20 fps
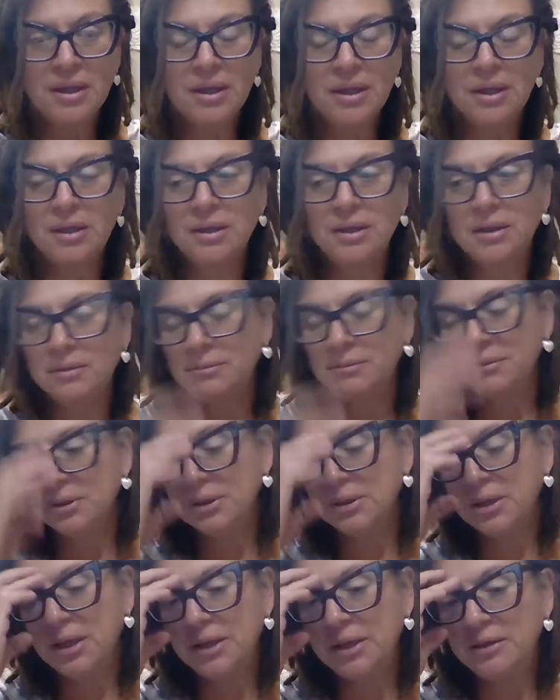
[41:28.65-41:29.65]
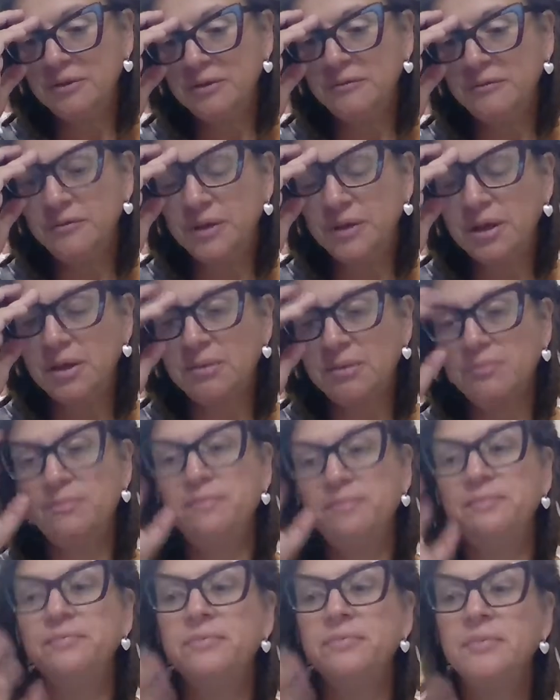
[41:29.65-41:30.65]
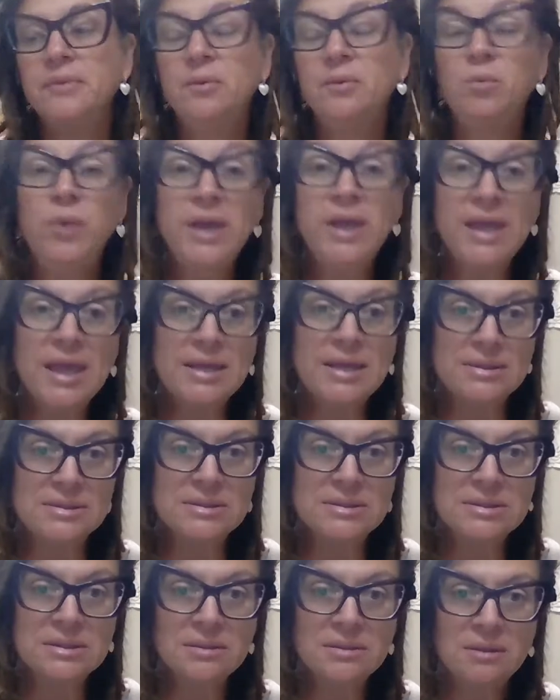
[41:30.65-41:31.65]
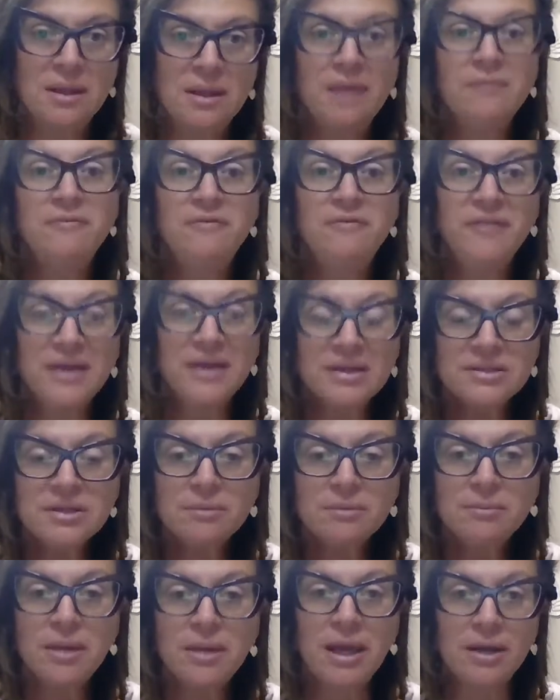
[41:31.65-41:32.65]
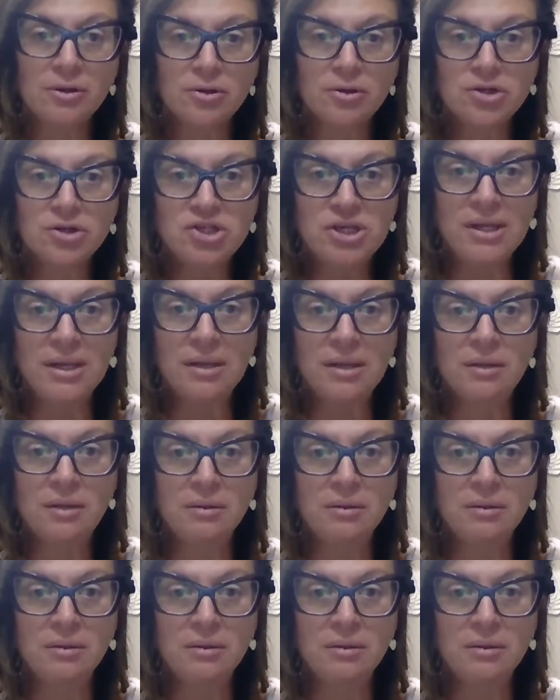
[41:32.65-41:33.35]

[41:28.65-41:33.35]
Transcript: kind of weakened victim energy,